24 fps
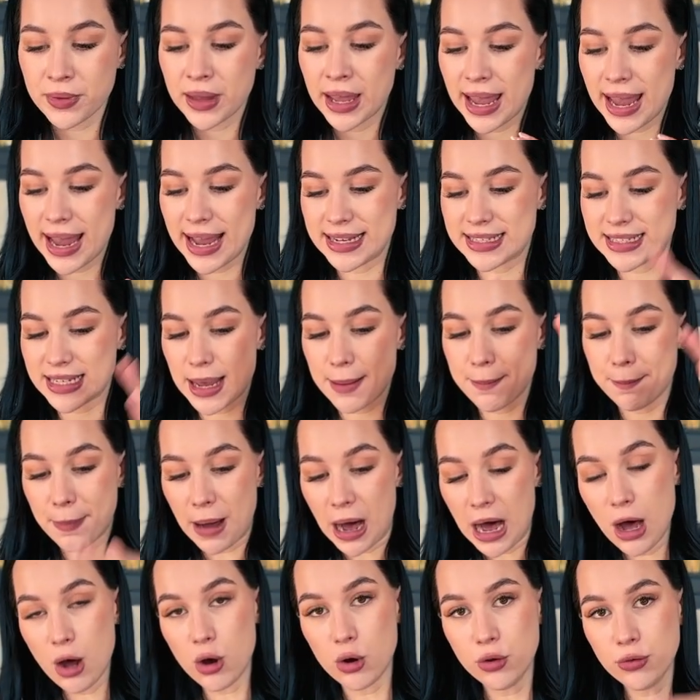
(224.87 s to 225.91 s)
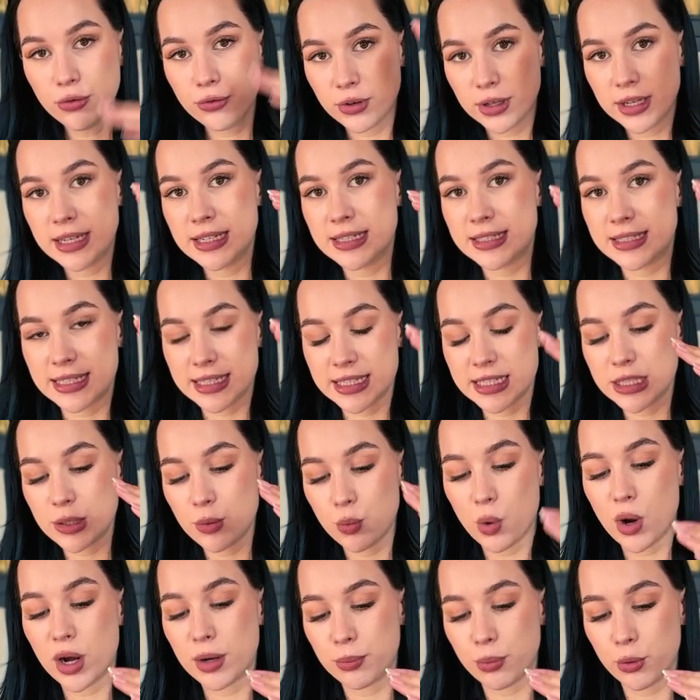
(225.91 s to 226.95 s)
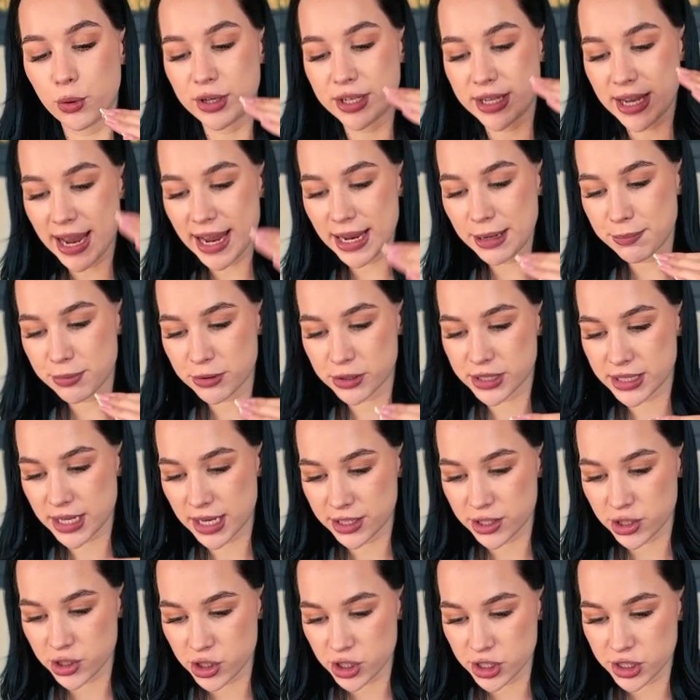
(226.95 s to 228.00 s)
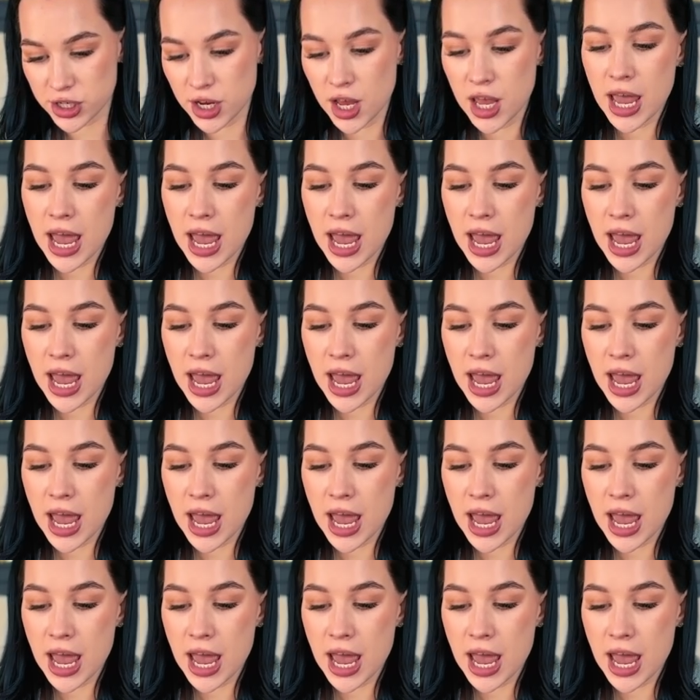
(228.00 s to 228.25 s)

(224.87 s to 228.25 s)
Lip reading: And above 61.8 percentages,